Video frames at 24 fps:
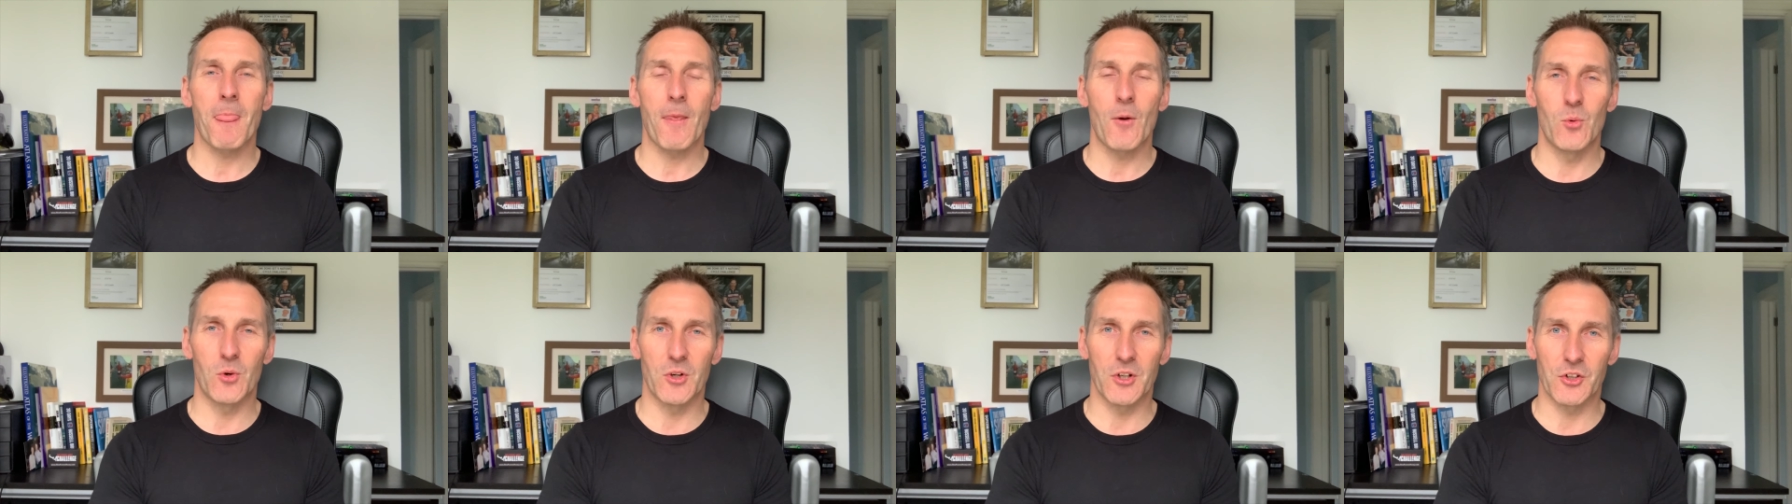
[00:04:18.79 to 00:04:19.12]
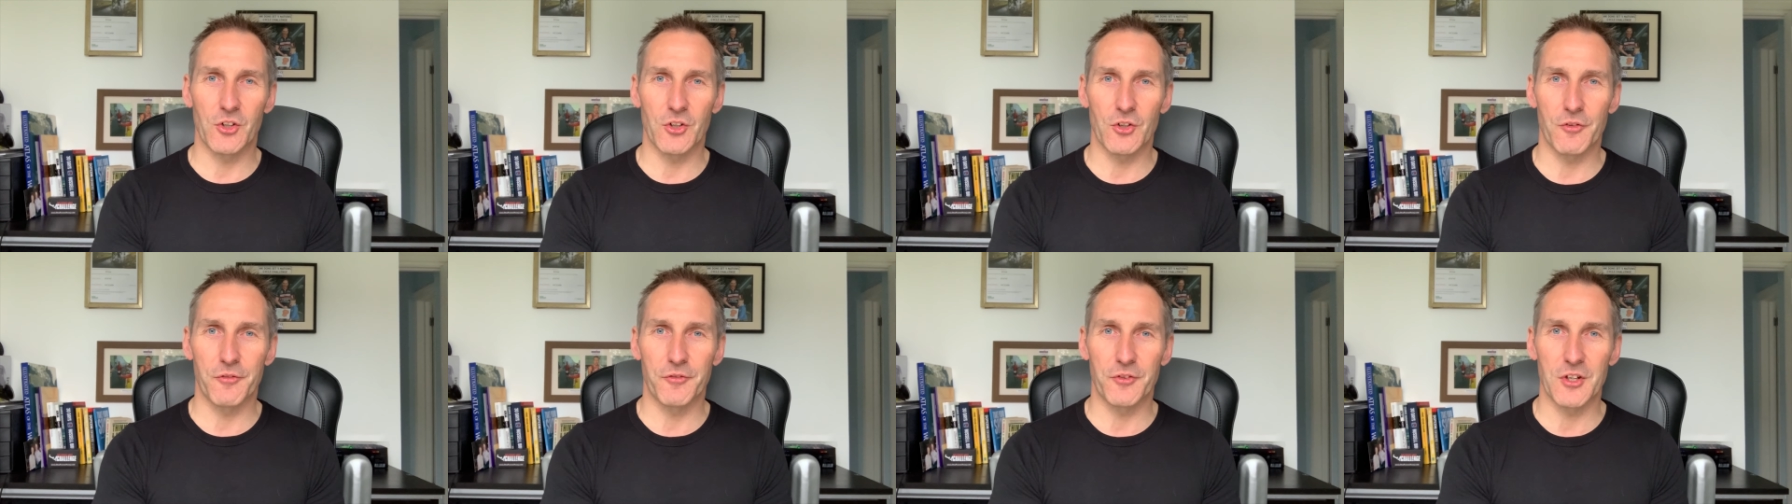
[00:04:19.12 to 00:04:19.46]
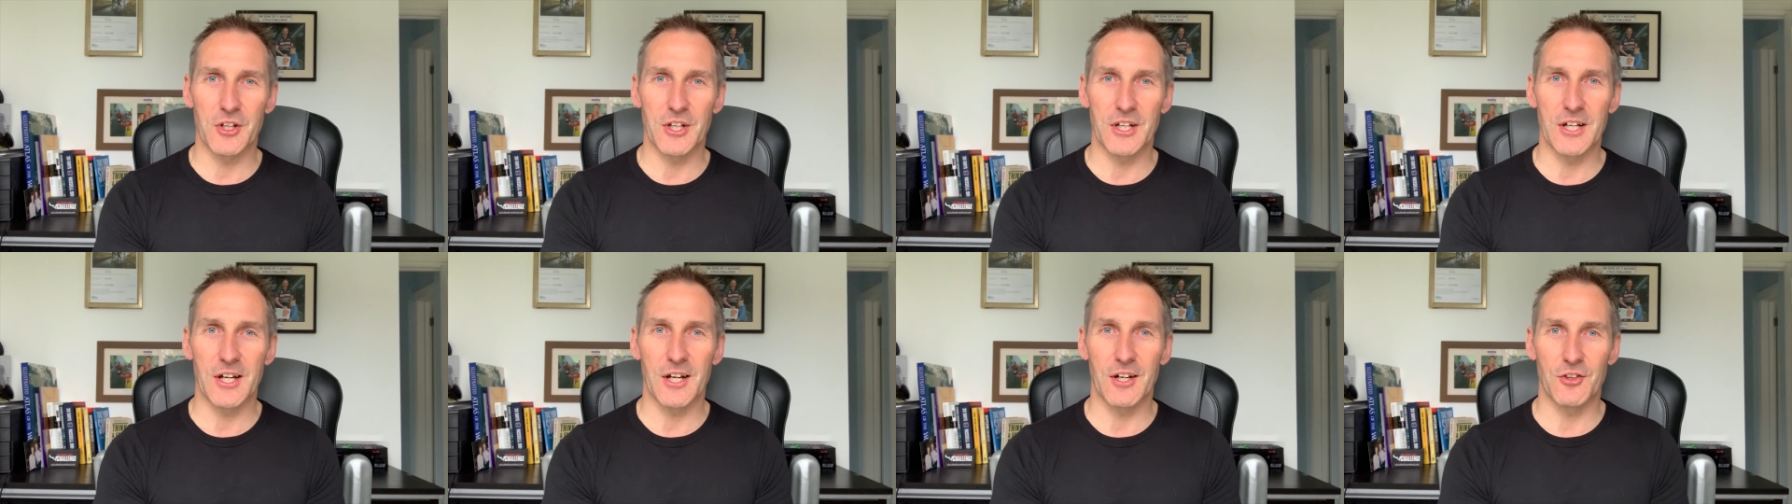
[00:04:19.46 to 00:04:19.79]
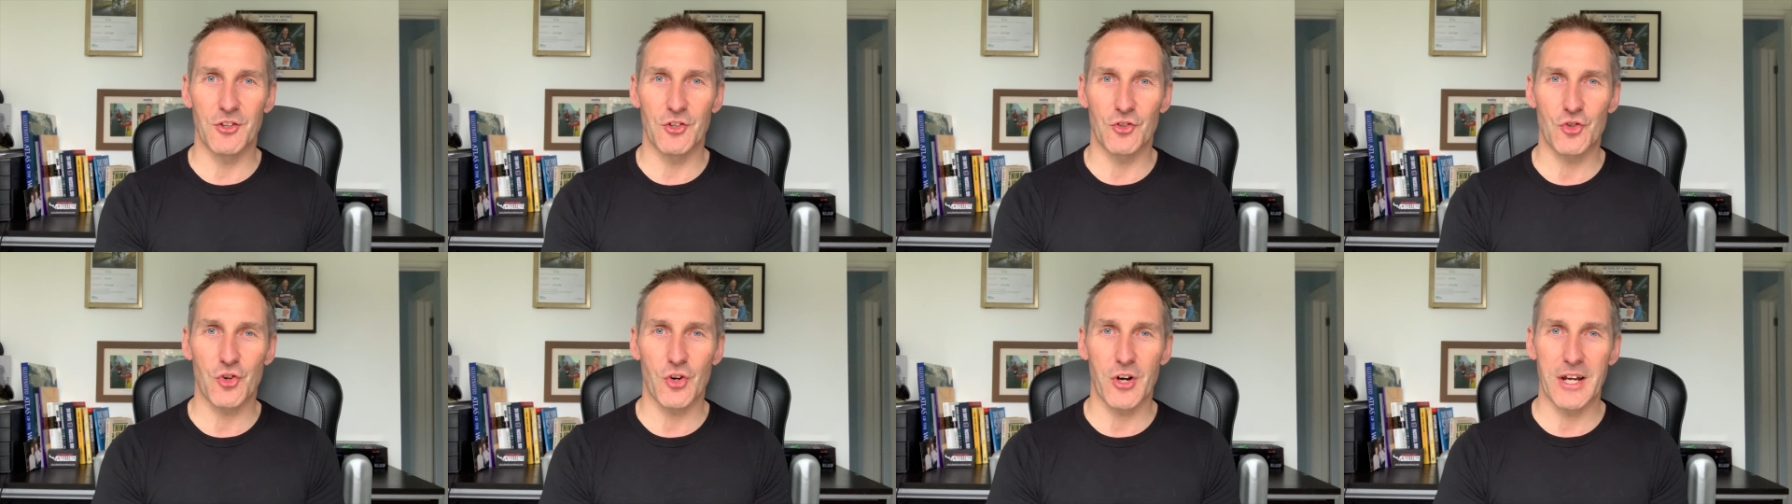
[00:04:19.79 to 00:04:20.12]
when I got off
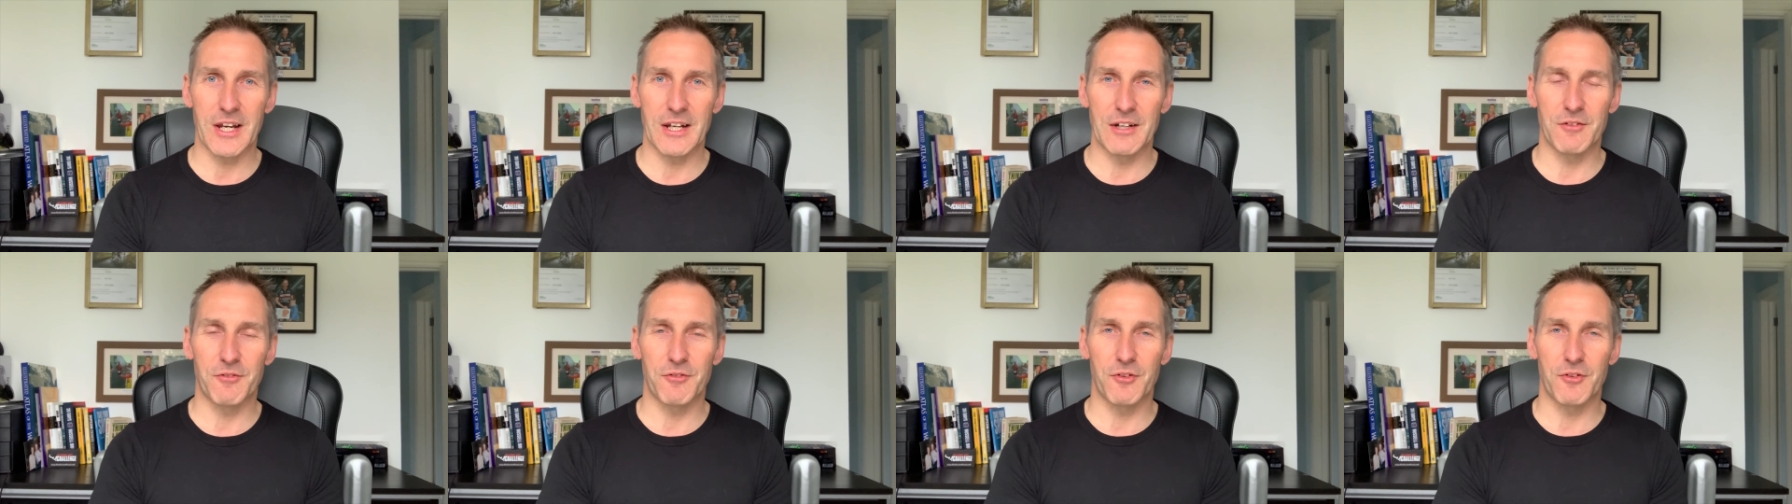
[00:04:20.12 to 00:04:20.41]
the train